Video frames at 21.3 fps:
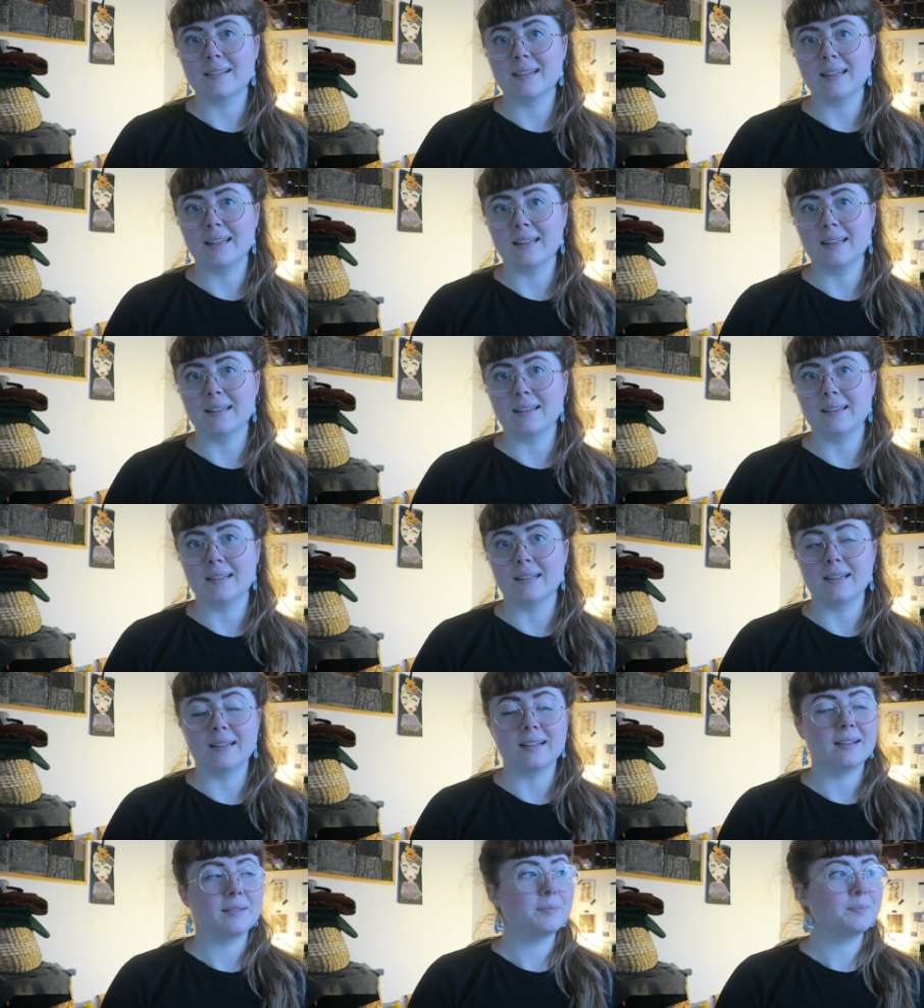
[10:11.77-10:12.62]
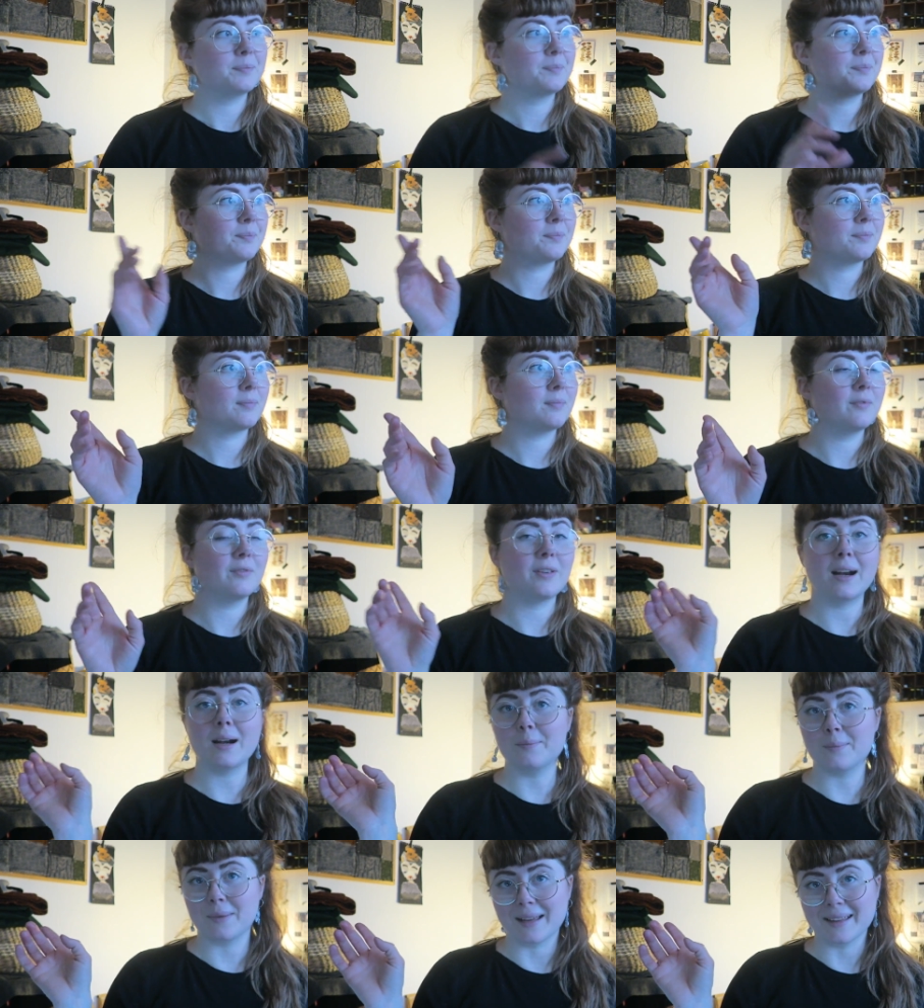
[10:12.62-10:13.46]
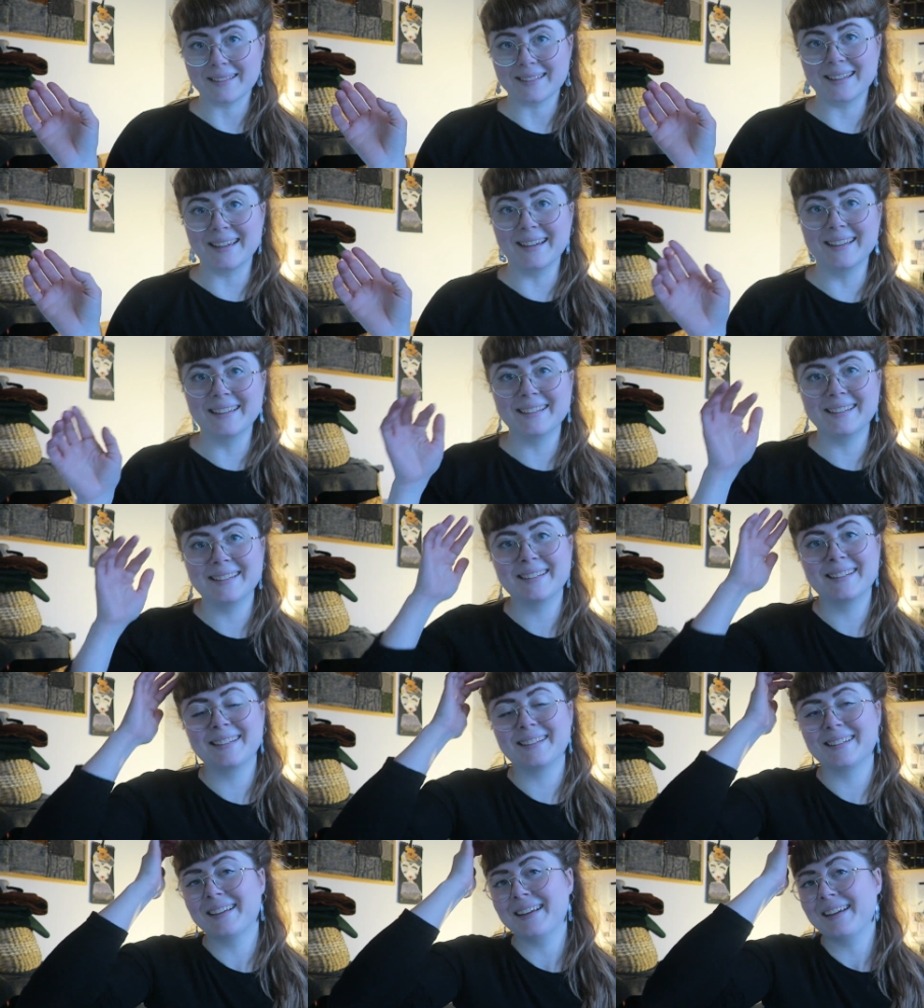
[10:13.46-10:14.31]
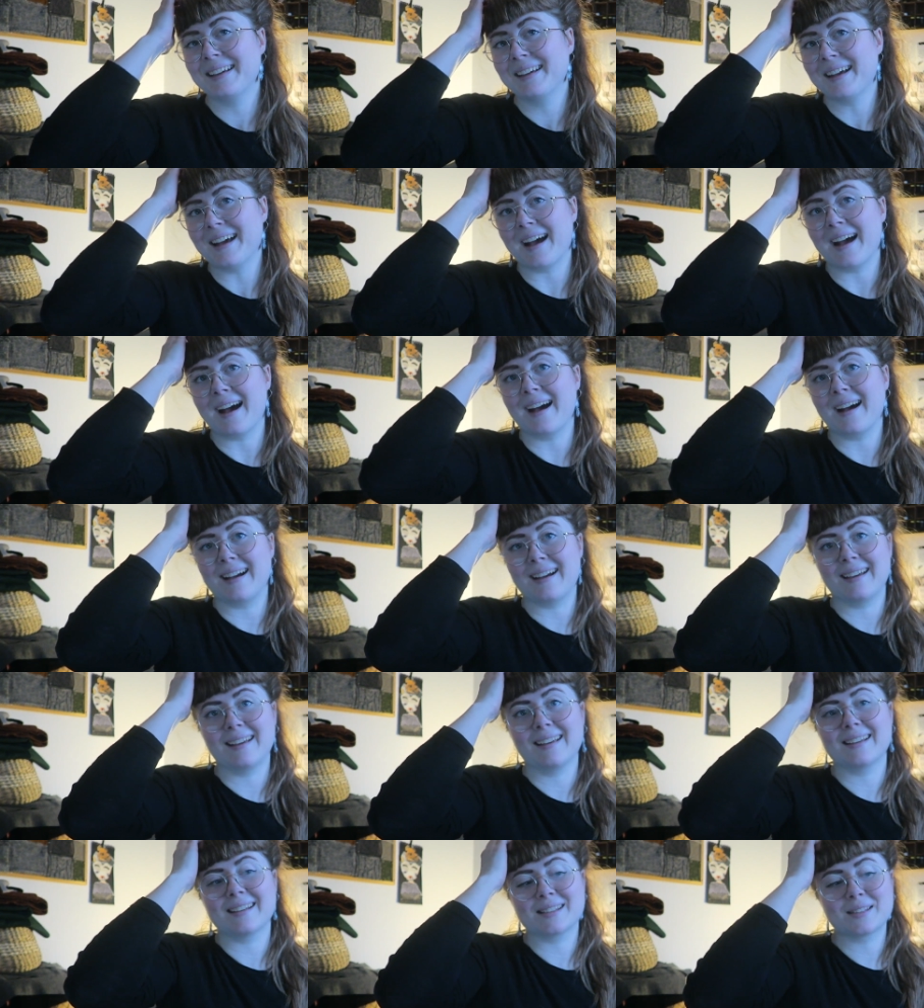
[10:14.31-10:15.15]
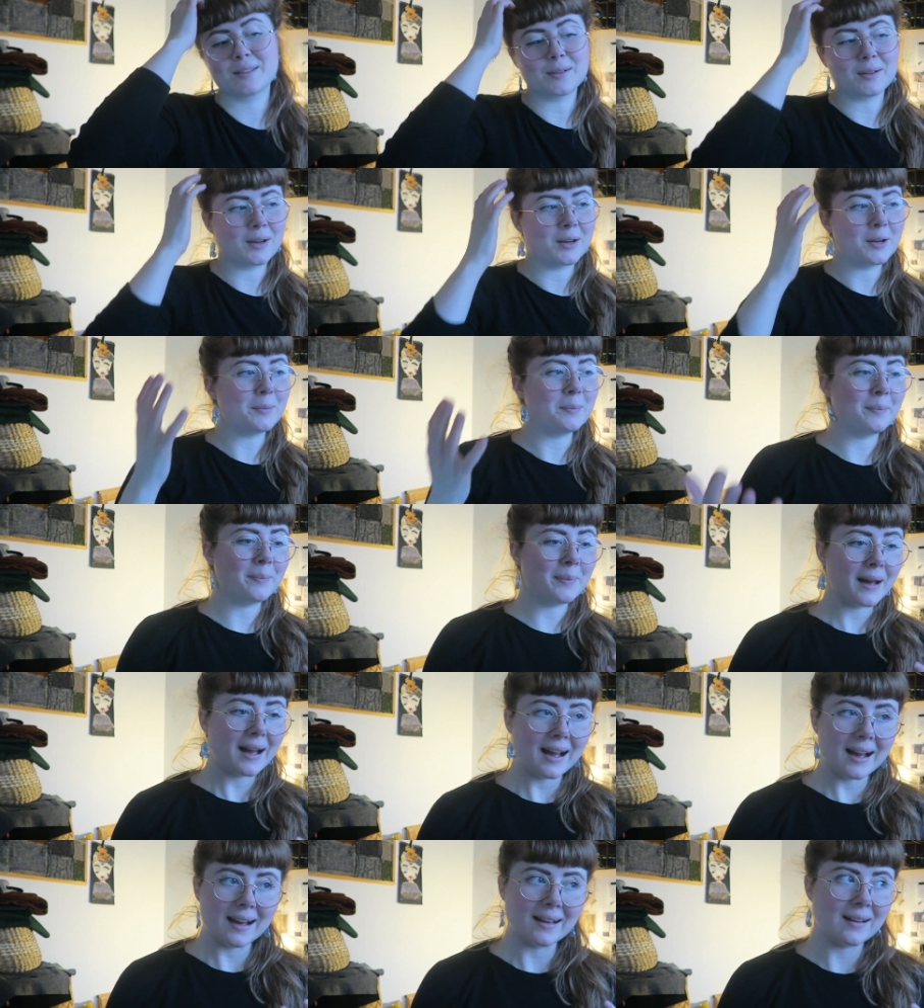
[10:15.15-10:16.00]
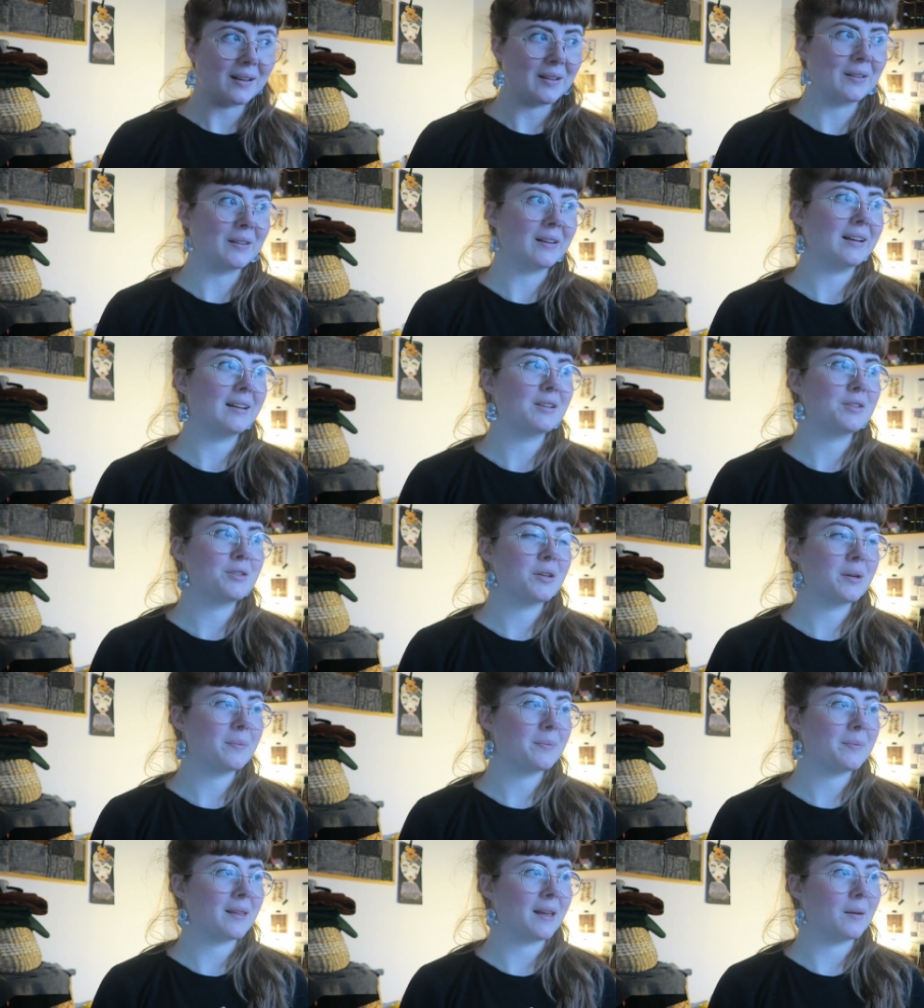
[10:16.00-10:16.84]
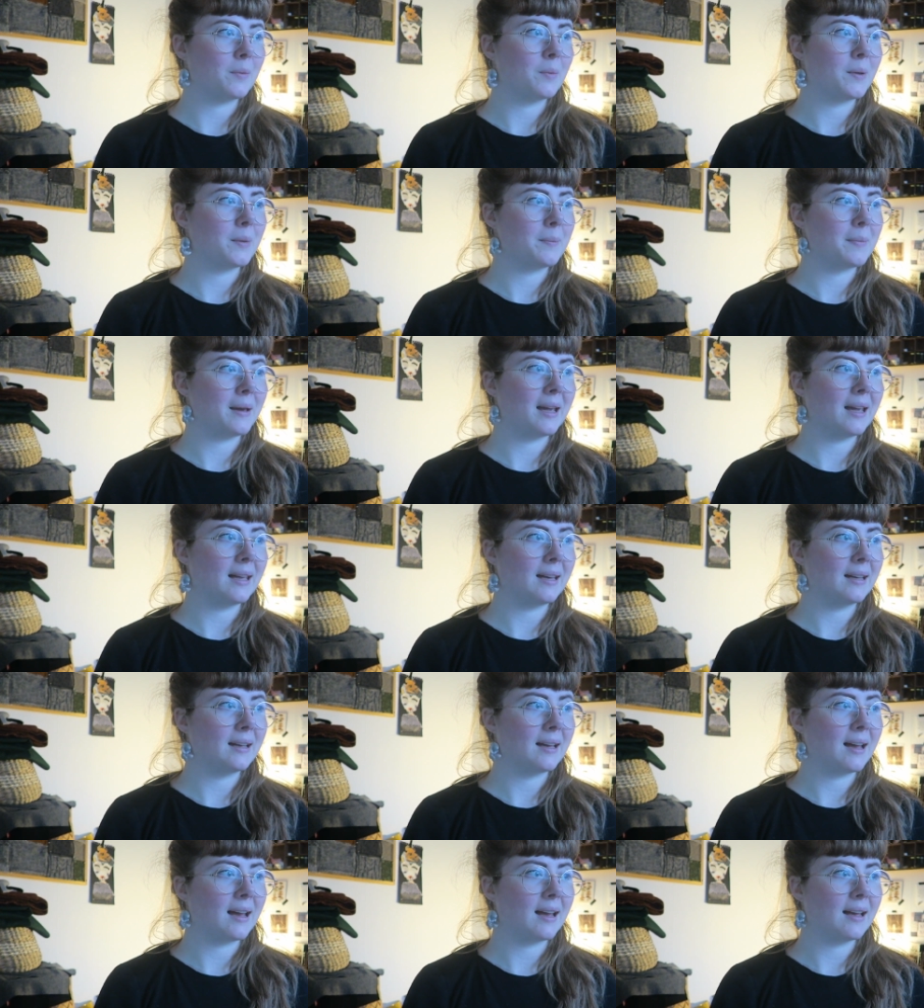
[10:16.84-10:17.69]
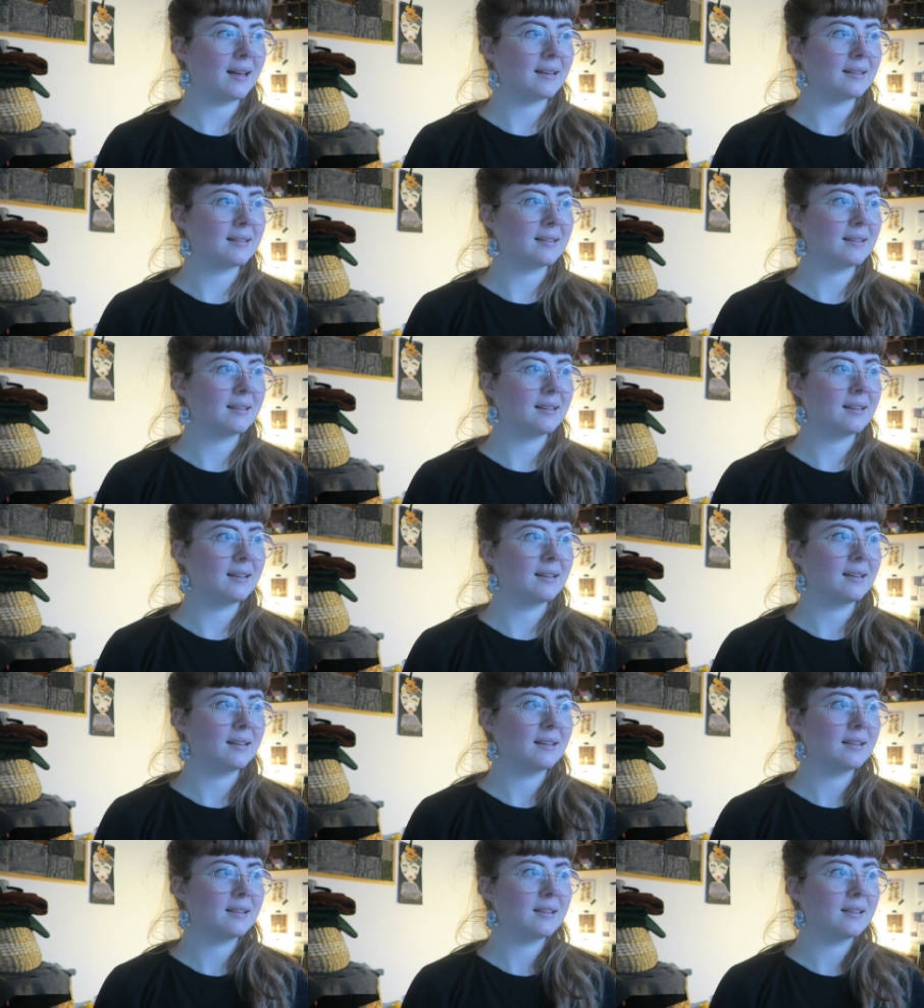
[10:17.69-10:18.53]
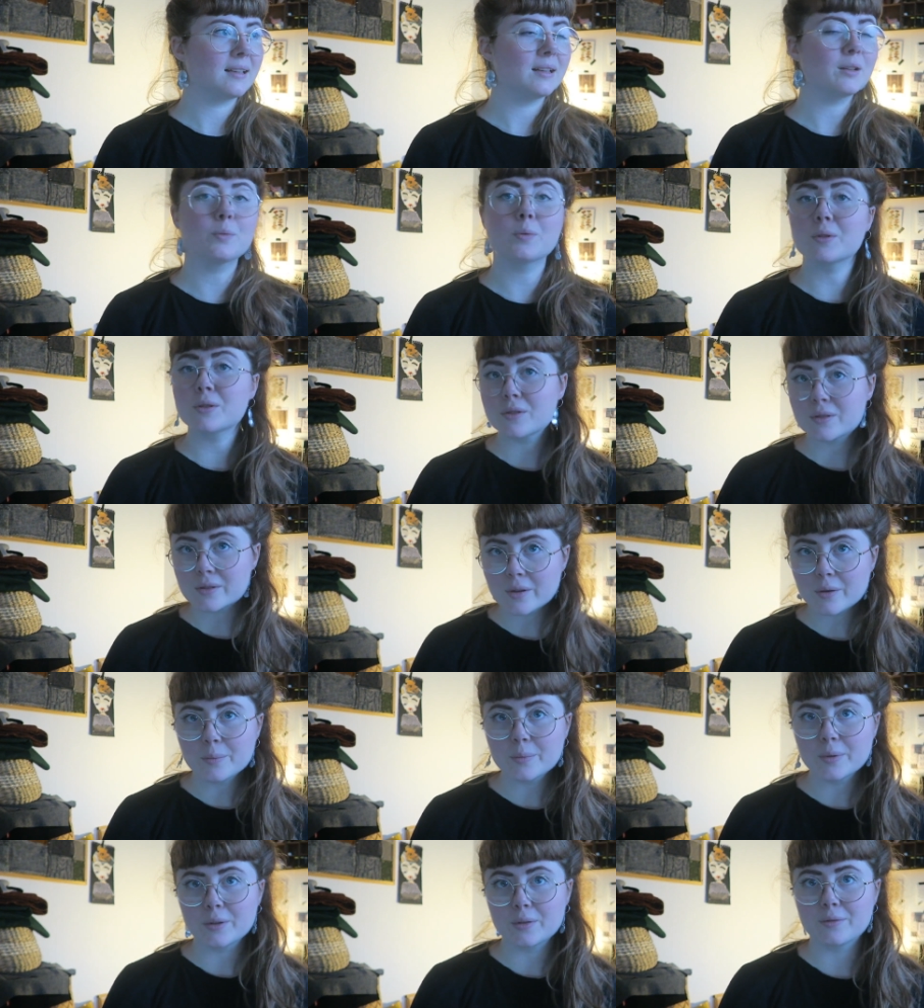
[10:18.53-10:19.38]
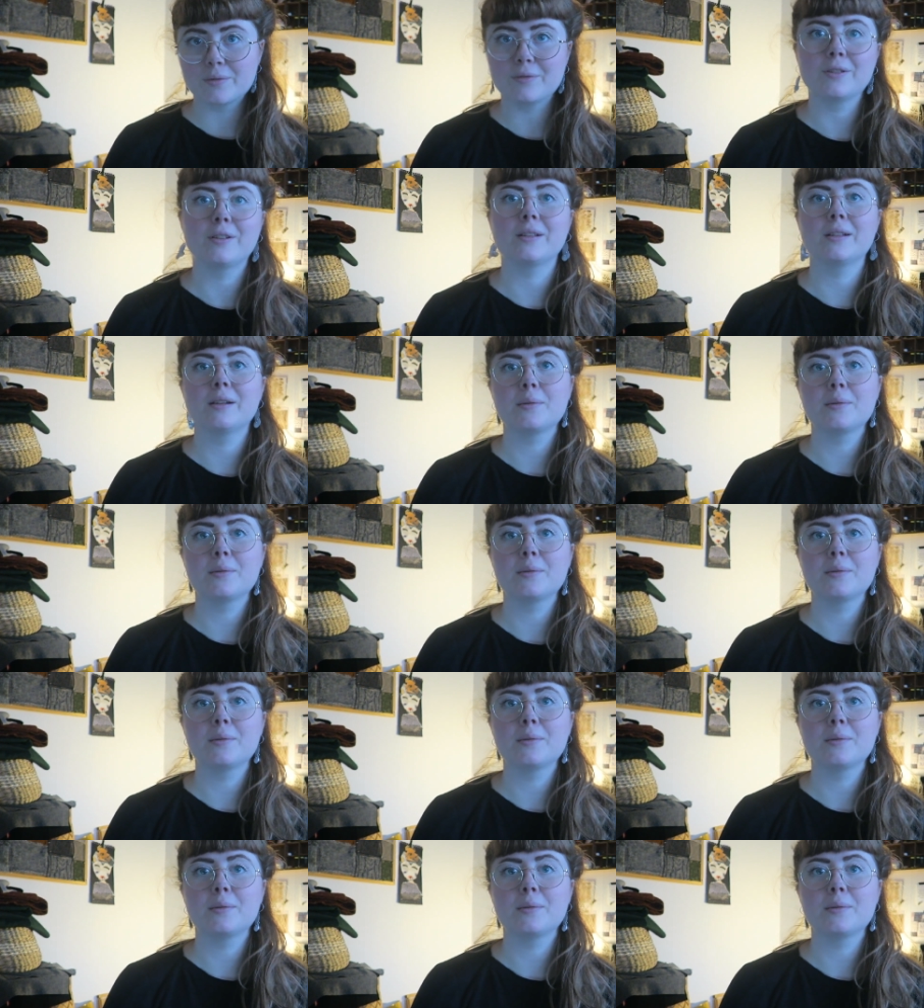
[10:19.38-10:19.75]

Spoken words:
in Värmland, I saw her bag on a trip that we made, and it was so beautiful.